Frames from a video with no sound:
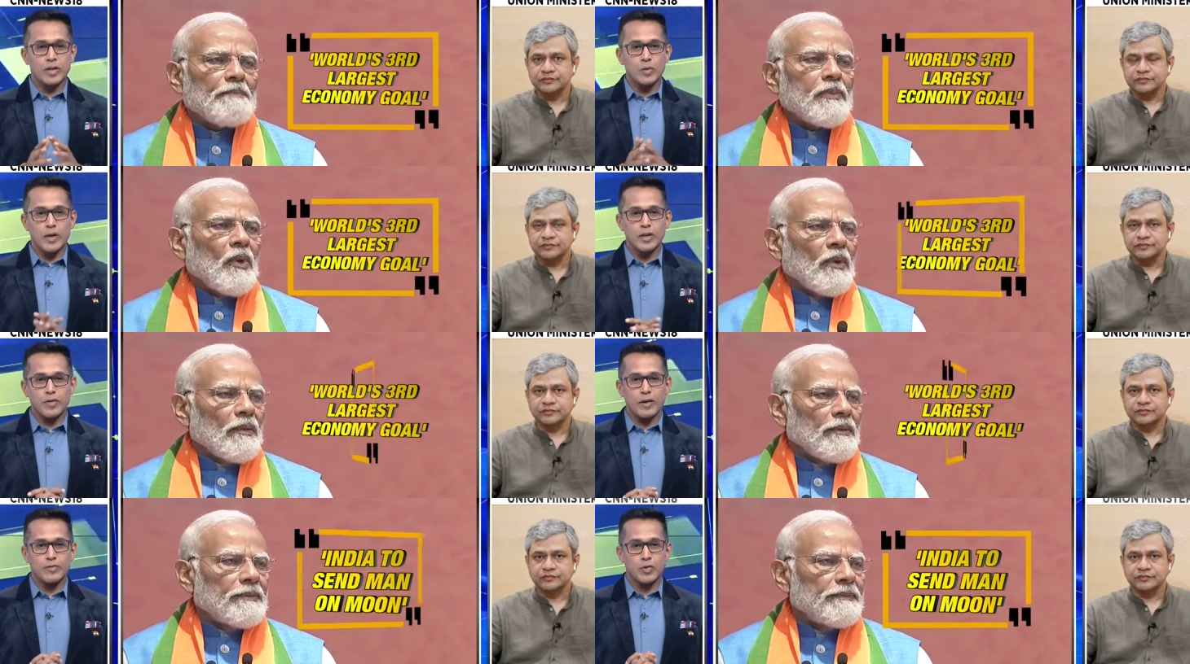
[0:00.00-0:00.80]
Speaker 1: 25
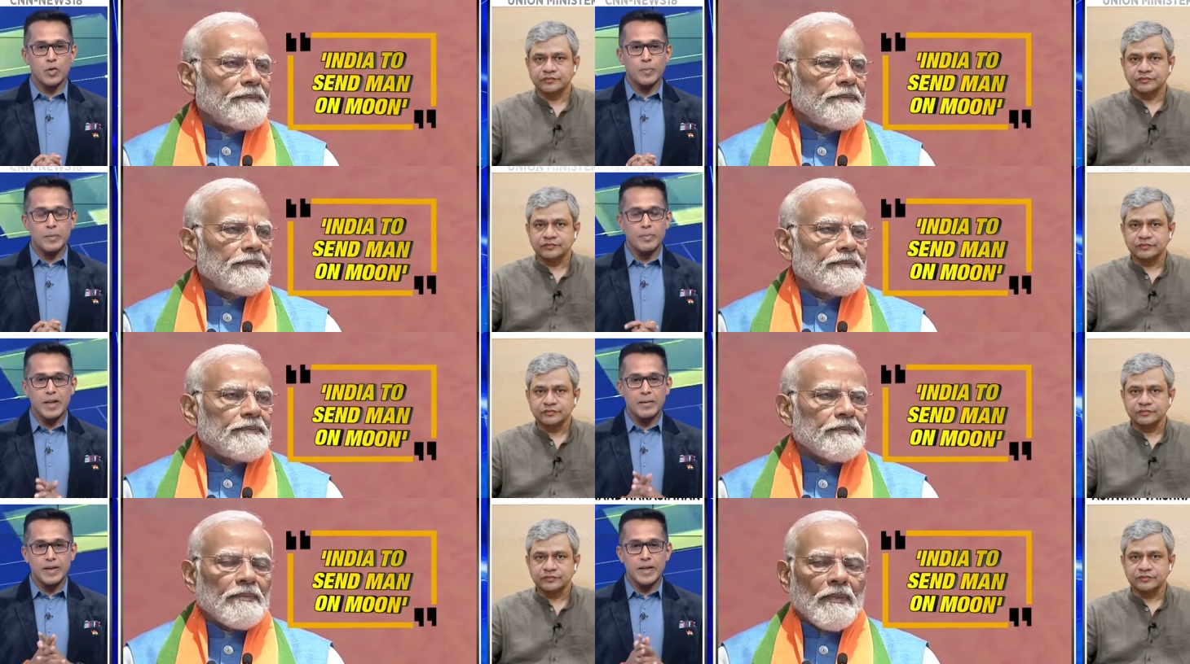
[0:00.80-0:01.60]
crore people have
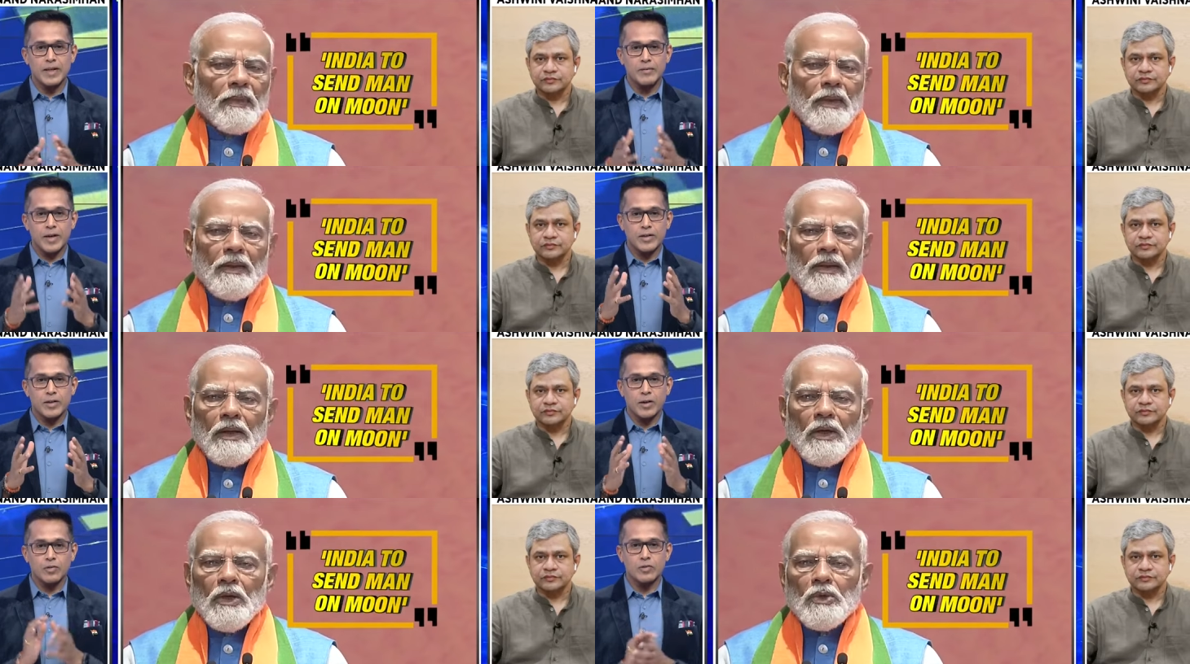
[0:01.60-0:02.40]
been elevated
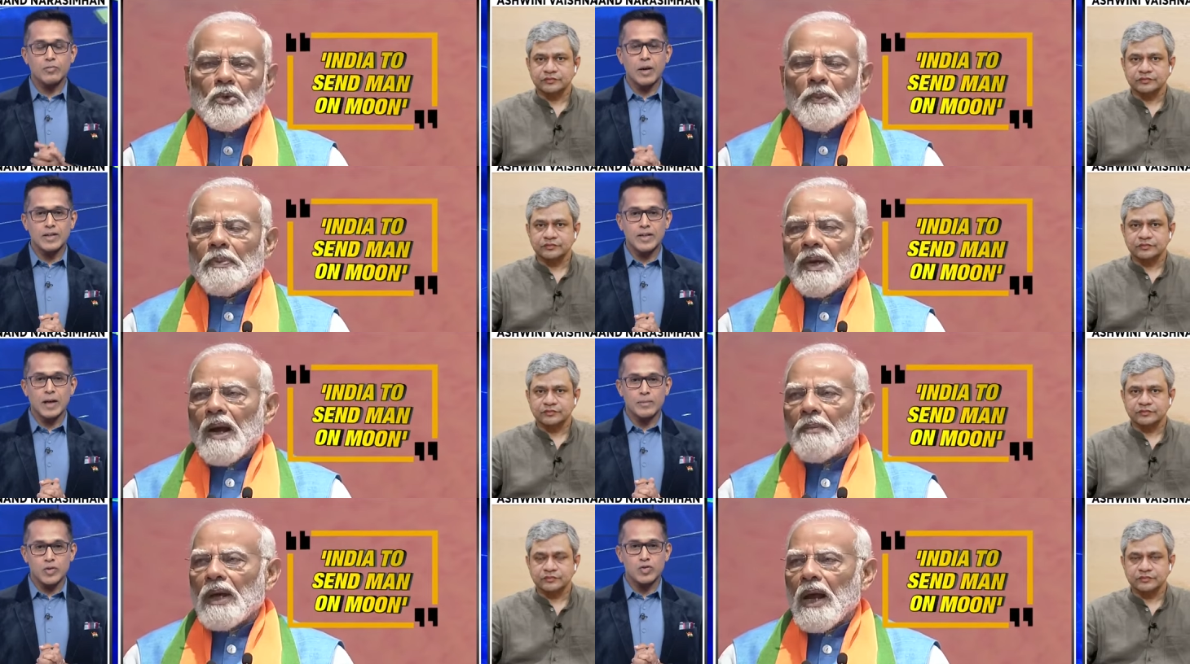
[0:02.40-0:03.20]
out of
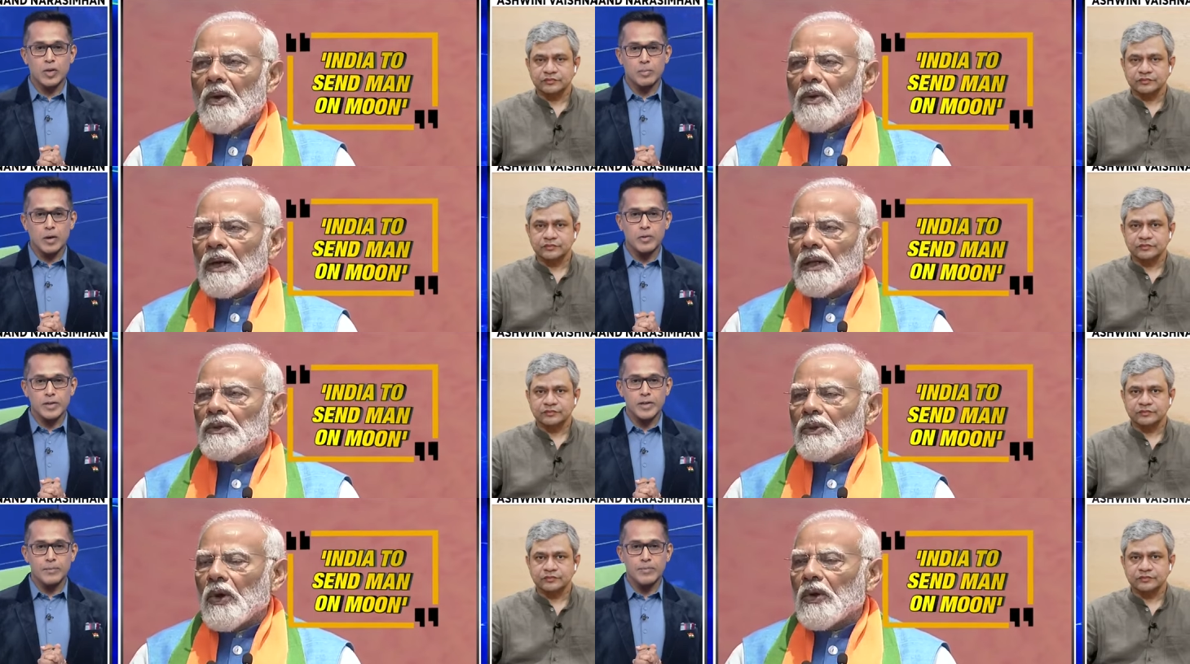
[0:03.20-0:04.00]
multidimensional poverty,
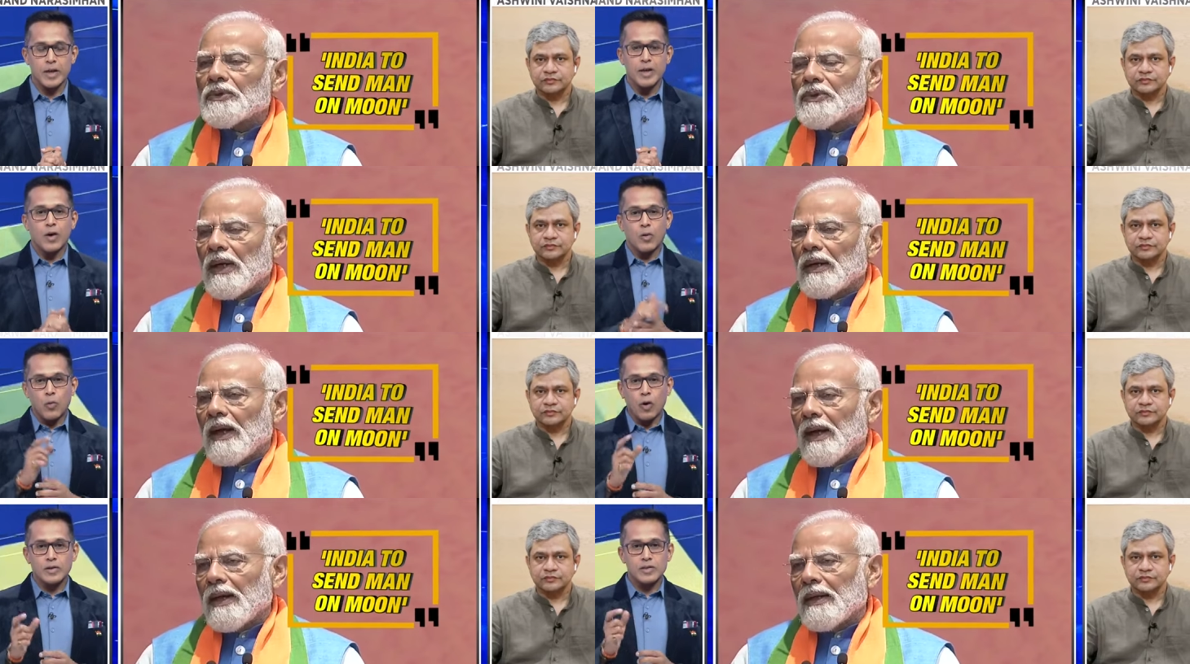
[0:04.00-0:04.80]

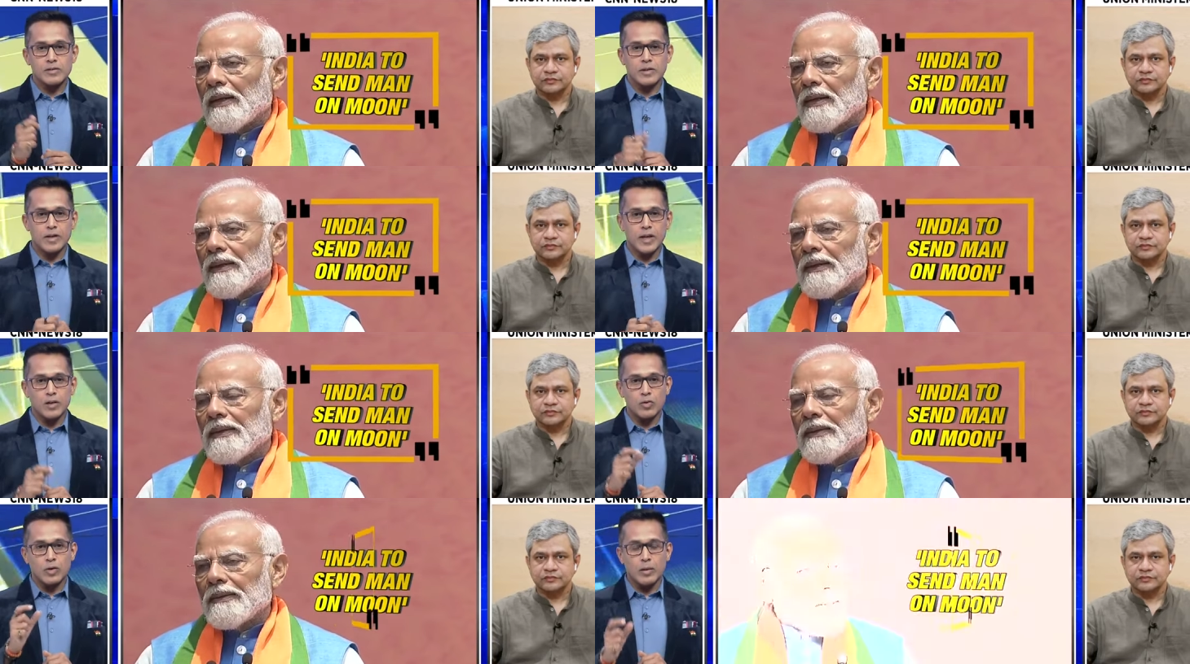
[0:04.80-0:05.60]
what is the need to
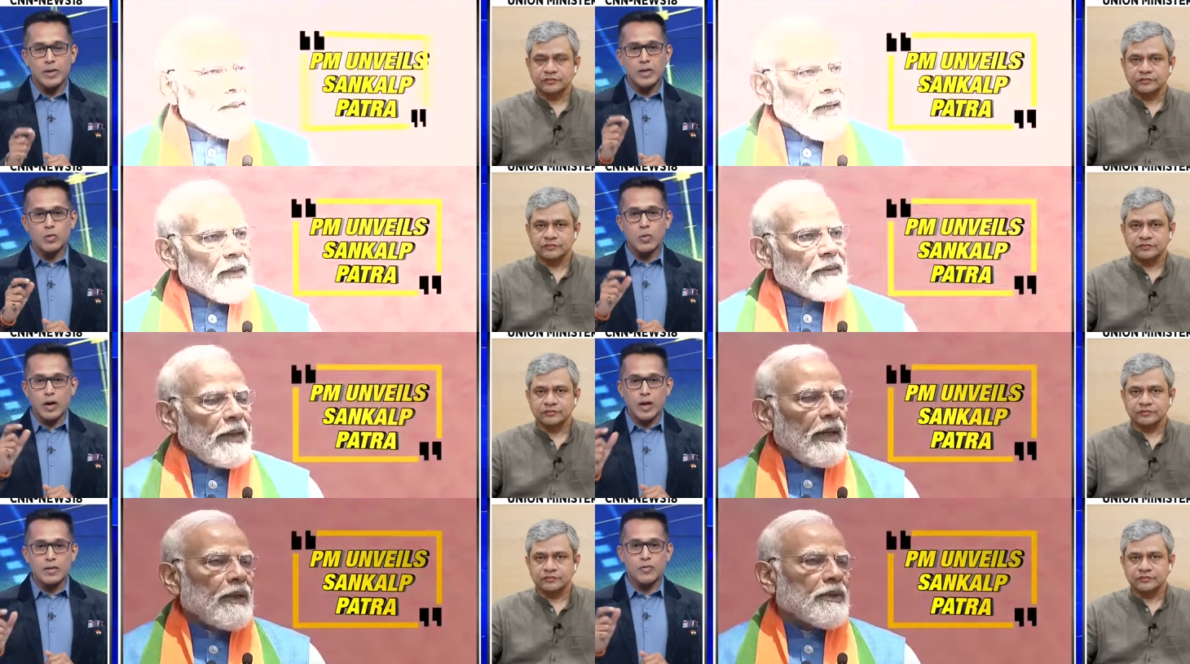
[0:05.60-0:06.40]
commit to
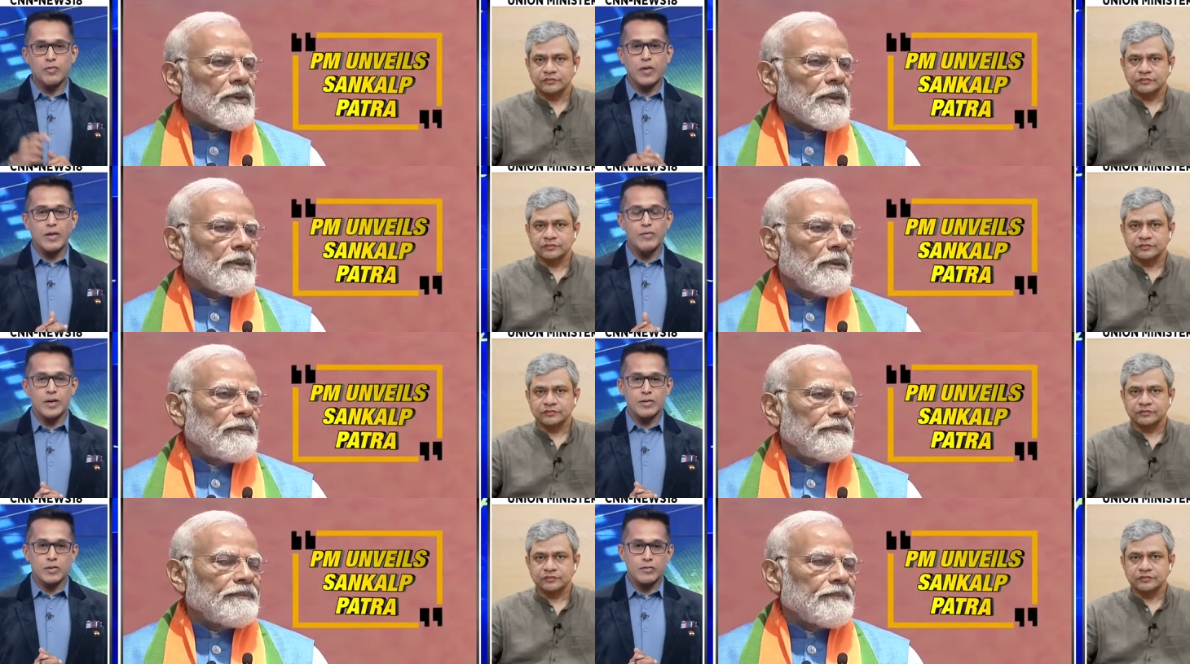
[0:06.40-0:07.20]
another 5 years
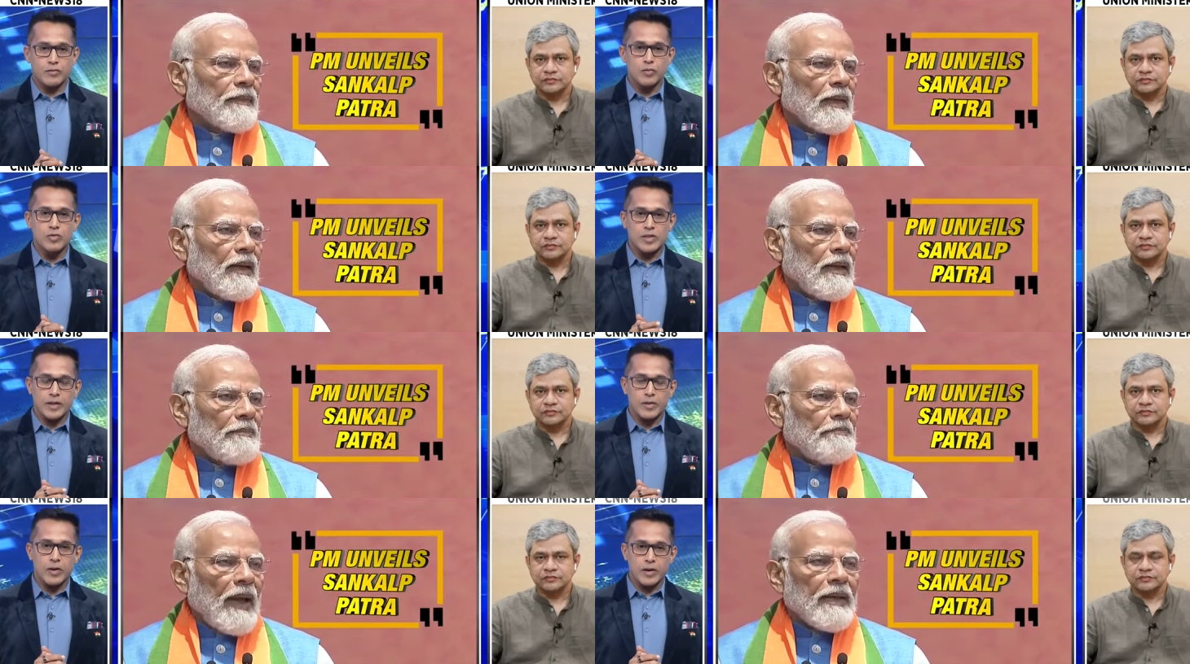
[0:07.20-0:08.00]
of food
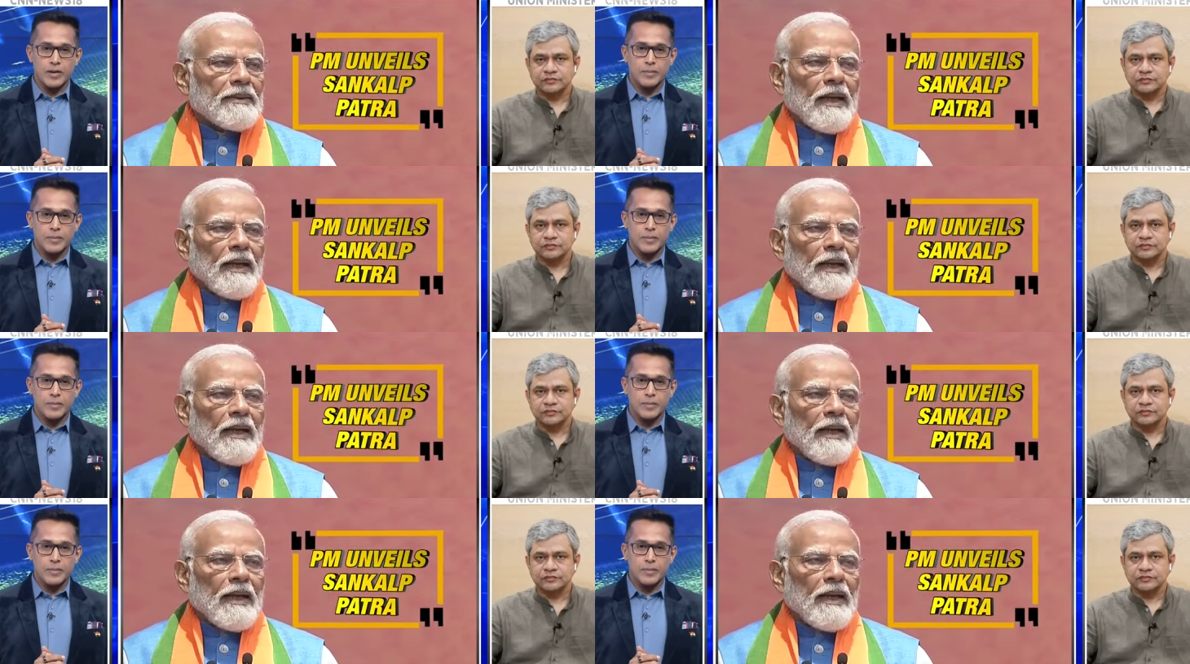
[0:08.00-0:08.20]
security?